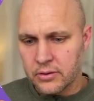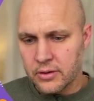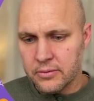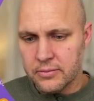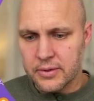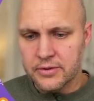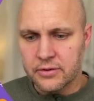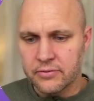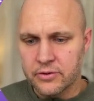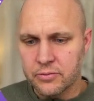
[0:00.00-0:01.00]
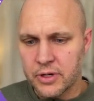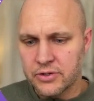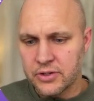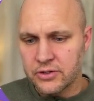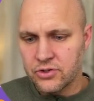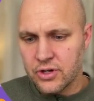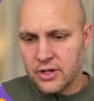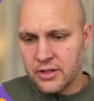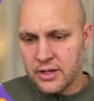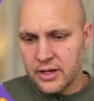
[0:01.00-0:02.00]
Okay, that's our first message.
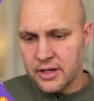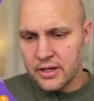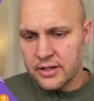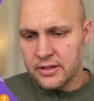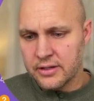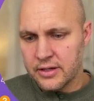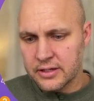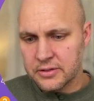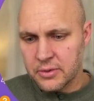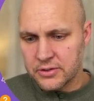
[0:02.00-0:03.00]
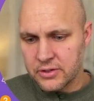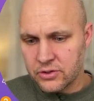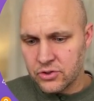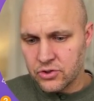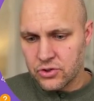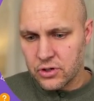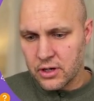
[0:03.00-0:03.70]
And then the next message,